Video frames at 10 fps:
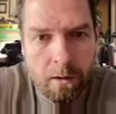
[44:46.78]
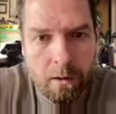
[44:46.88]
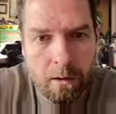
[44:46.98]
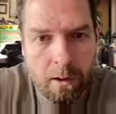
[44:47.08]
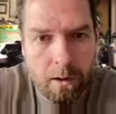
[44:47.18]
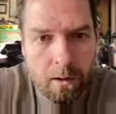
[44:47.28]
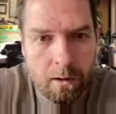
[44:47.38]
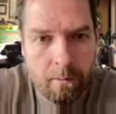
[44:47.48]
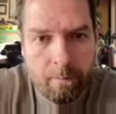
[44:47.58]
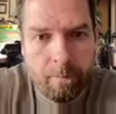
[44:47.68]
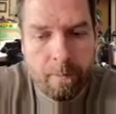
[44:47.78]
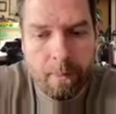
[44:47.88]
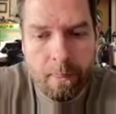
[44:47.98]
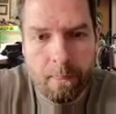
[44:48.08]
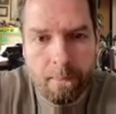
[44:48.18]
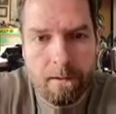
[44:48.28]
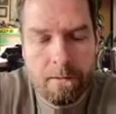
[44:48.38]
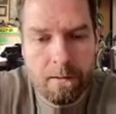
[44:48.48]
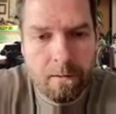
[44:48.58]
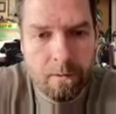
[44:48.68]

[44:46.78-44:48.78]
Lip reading: Okay, this is